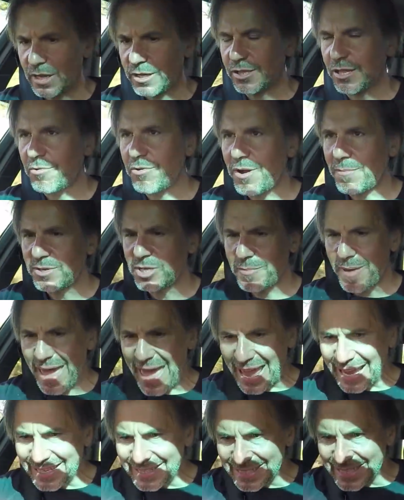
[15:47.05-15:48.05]
So we're up to about
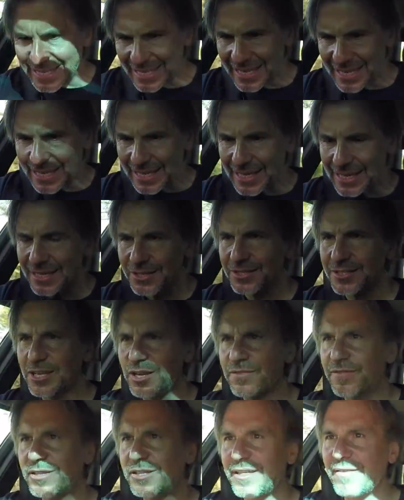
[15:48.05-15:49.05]
80, just
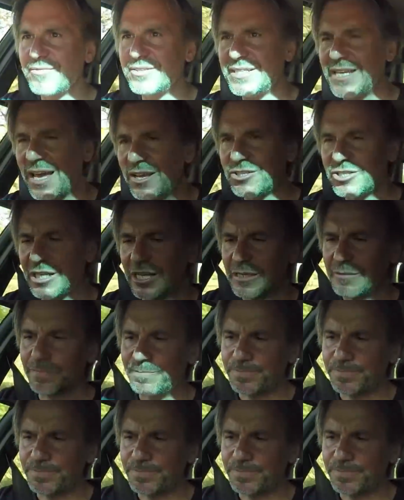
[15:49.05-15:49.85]
over 70 actually.